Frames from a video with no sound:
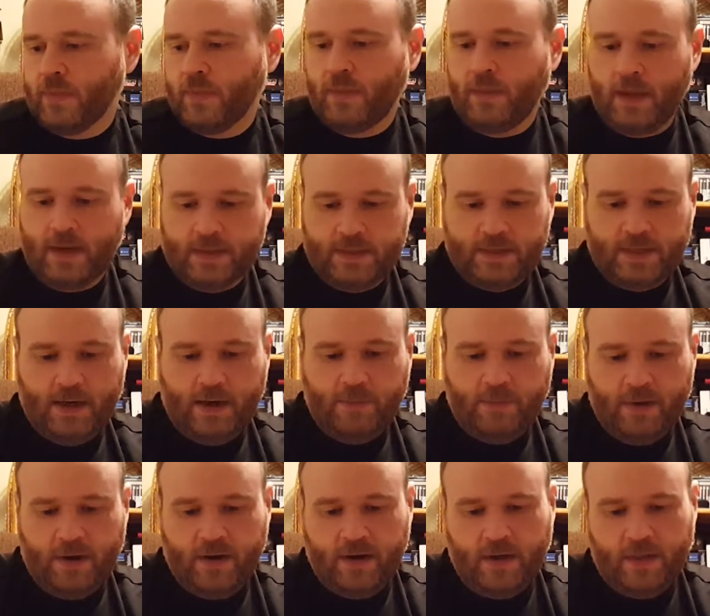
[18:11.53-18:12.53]
Next
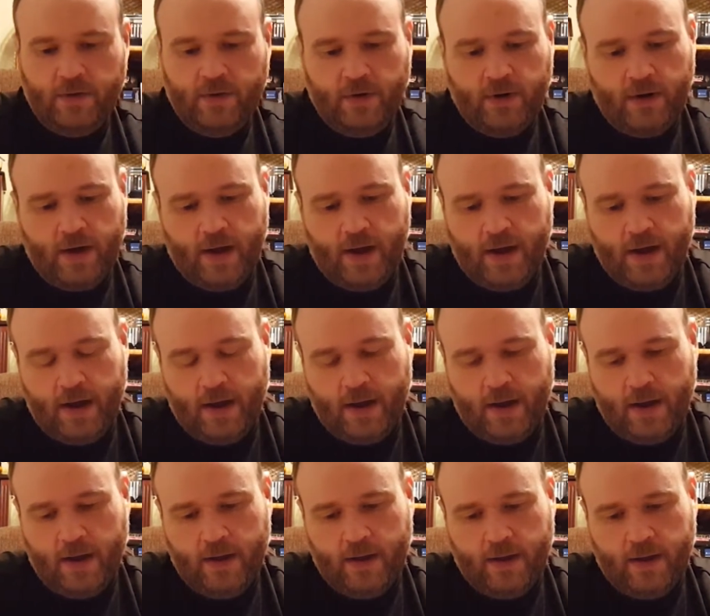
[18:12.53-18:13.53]
up,
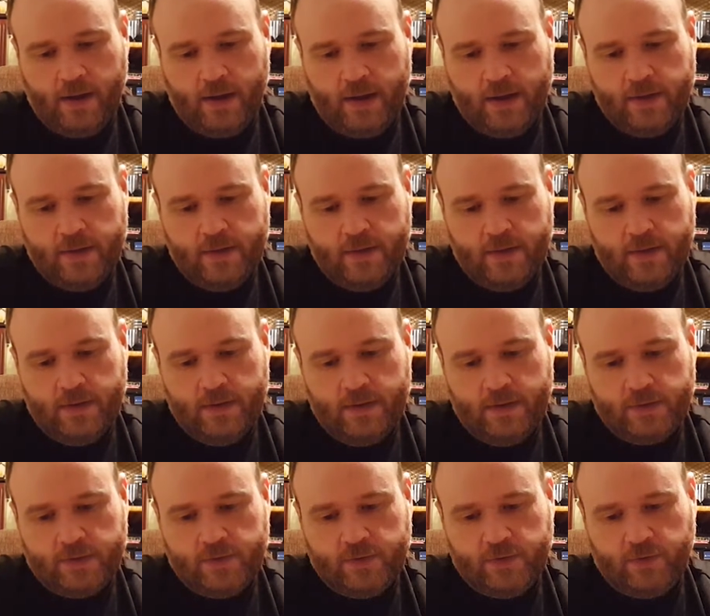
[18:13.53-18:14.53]
another,
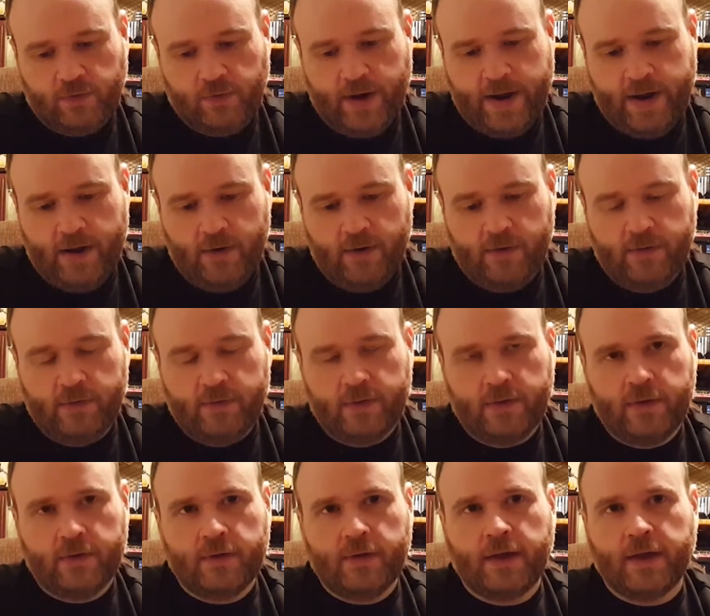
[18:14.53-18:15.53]
this was around
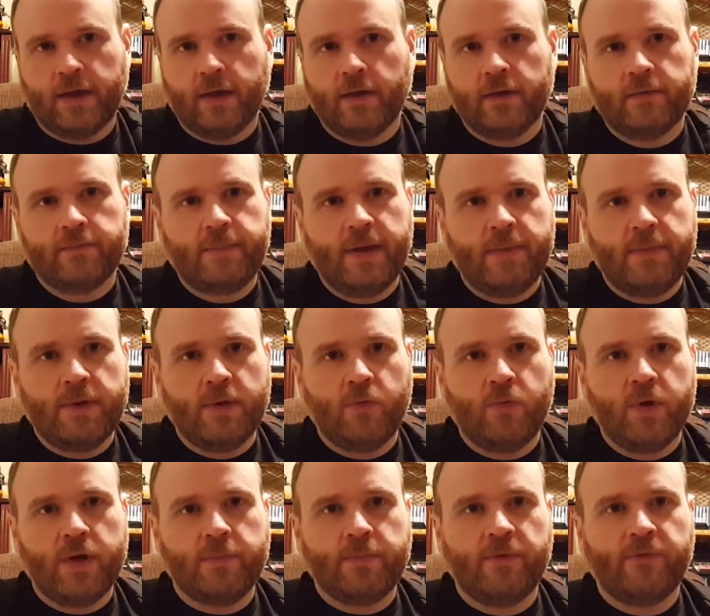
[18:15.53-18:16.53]
like maybe a
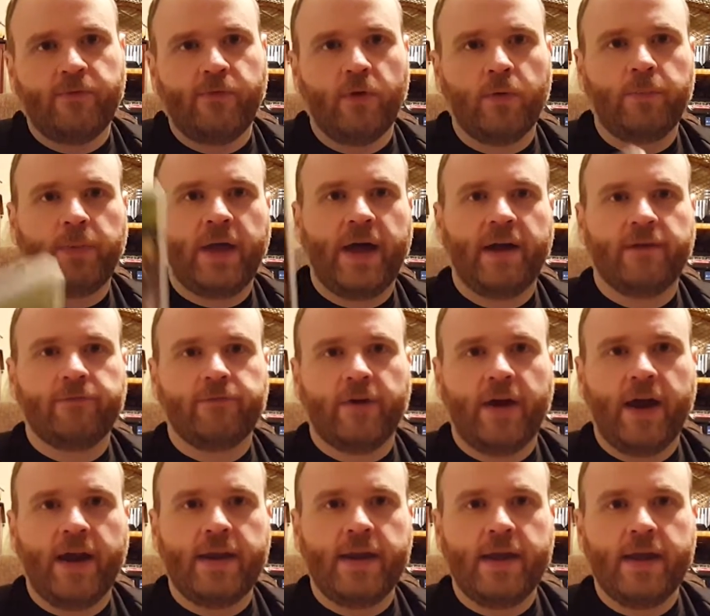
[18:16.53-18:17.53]
week before Black
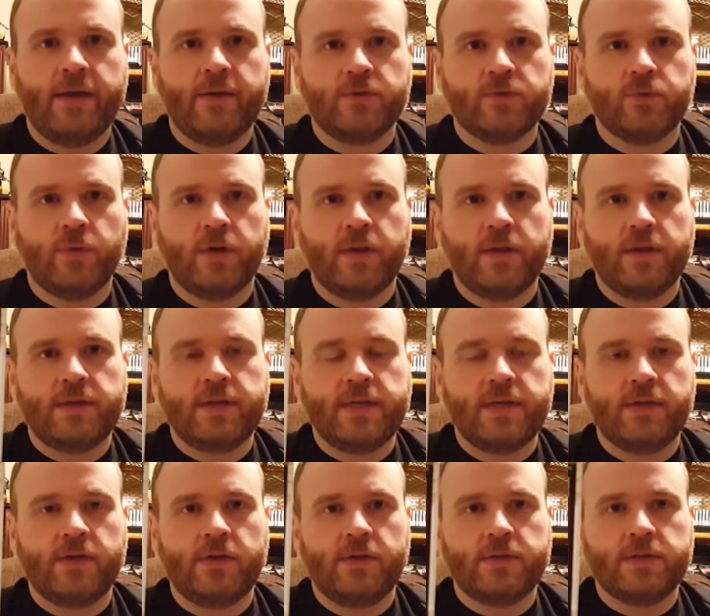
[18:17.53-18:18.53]
Friday. It was one of the
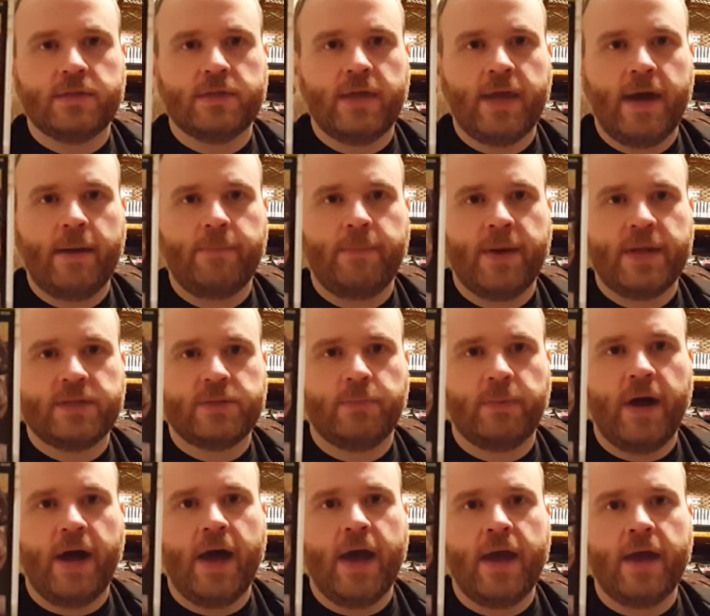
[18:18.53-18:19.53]
deals at Best
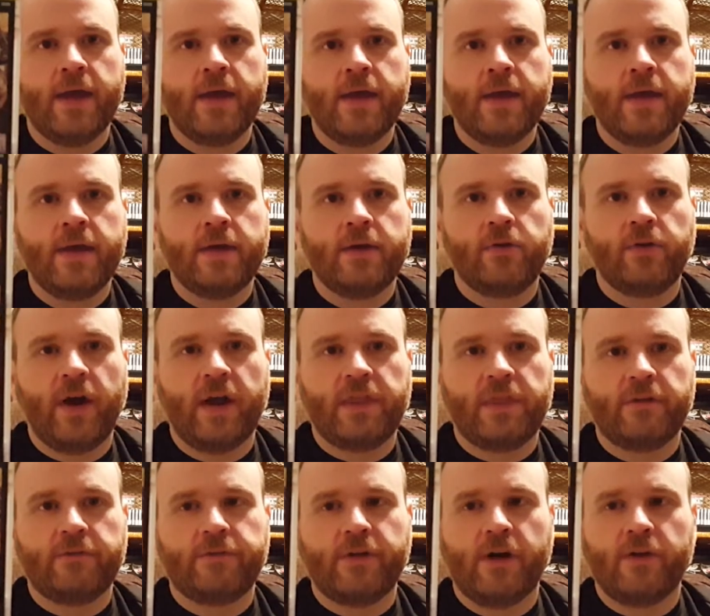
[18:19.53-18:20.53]
Buy. Grand
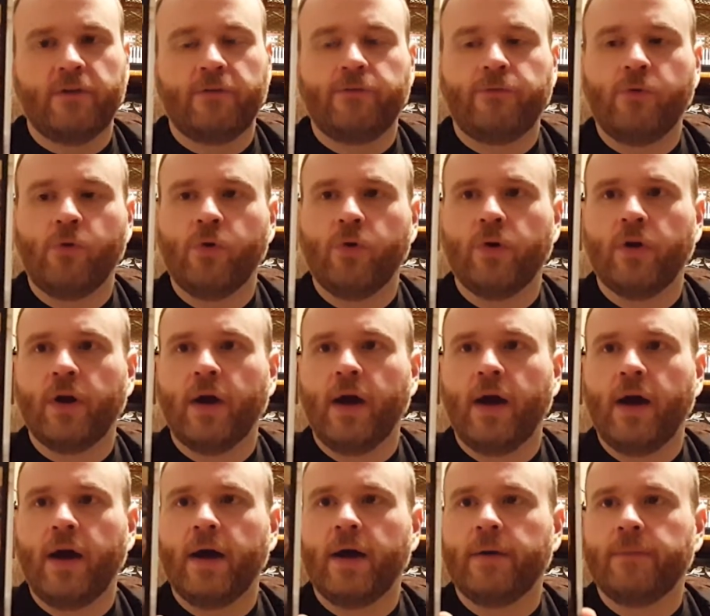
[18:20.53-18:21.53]
Theft Auto
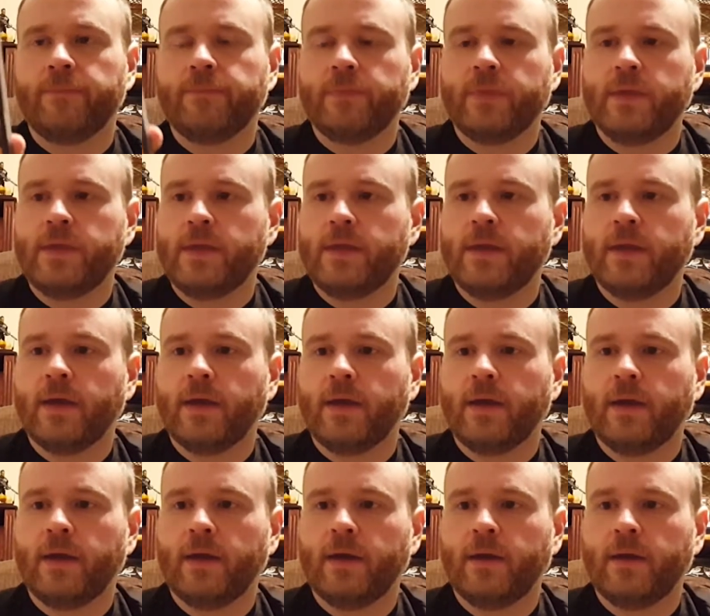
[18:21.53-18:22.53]
4, the
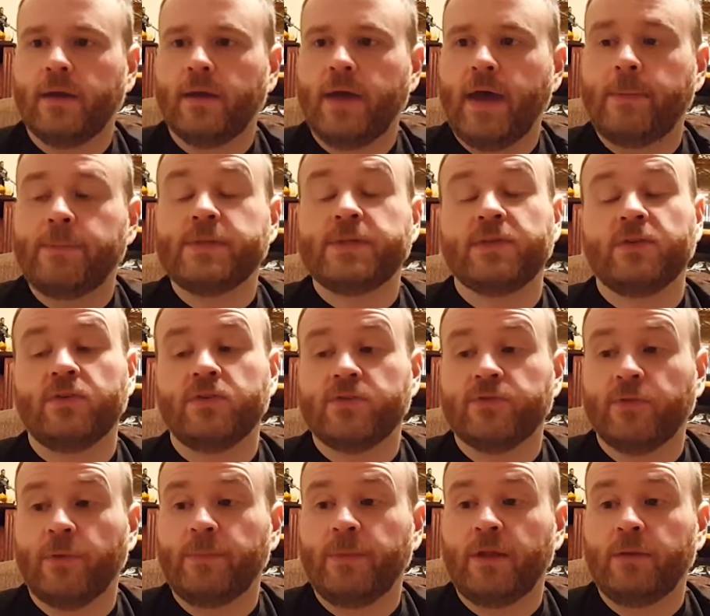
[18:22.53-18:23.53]
episodes
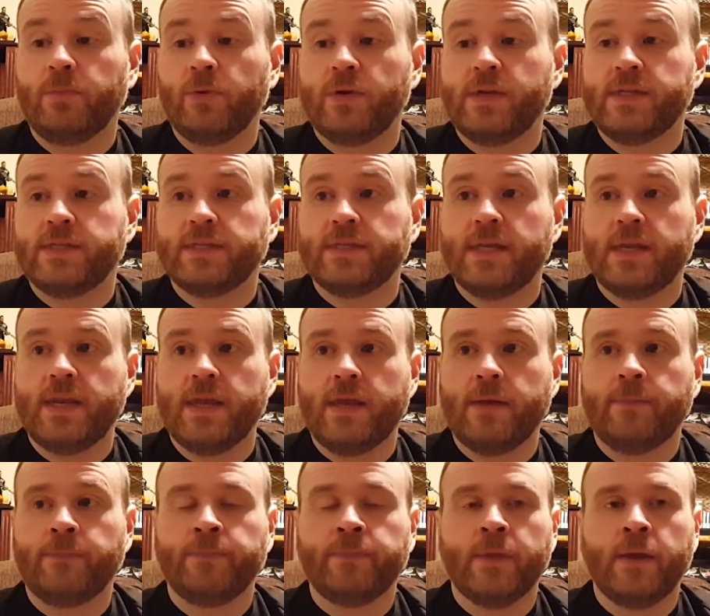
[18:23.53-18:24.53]
from Liberty City.